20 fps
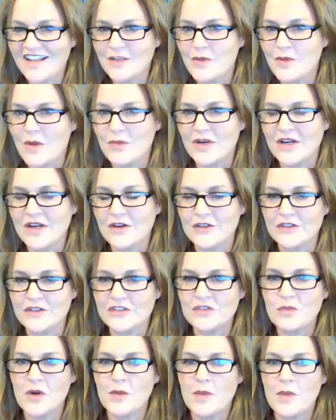what we're hearing. The
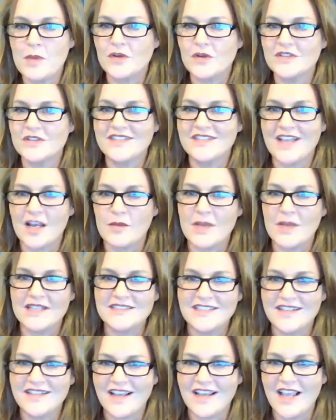smart people are
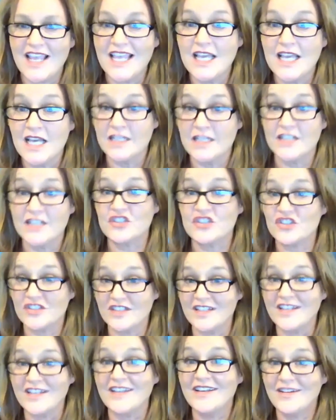segmenting
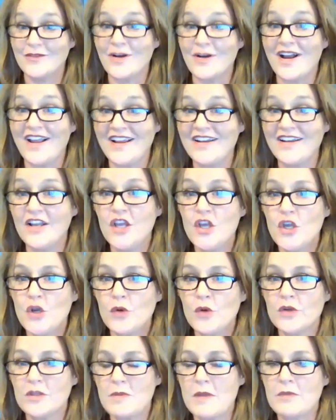initially, right? Who
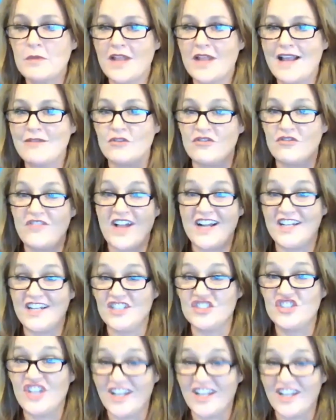are the people that have a fighting
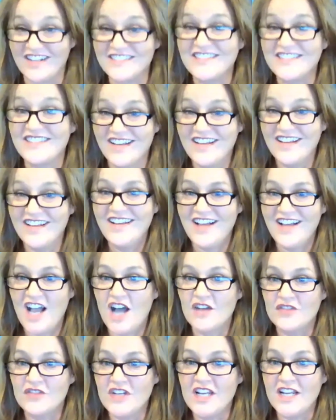chance
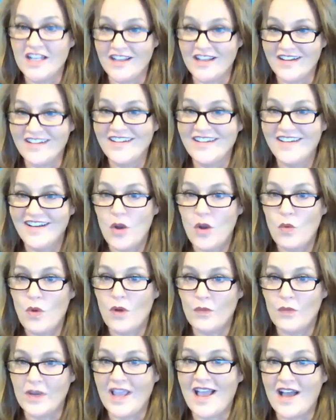of needing what
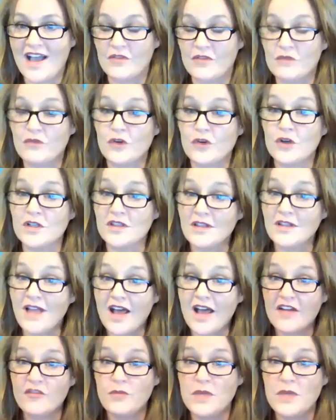we have. And for a lot
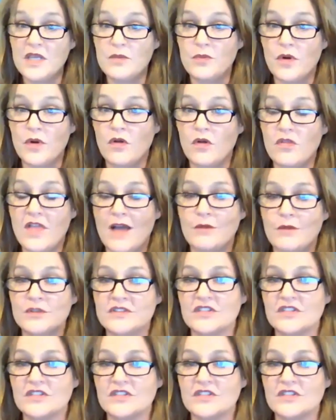of people, that was a